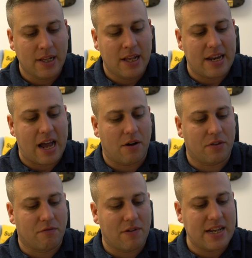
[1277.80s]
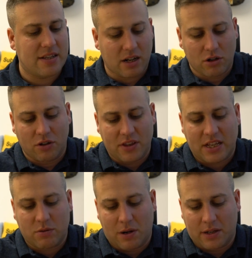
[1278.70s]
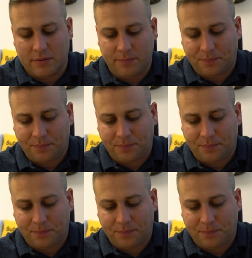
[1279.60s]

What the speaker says: Now, the reason I got this one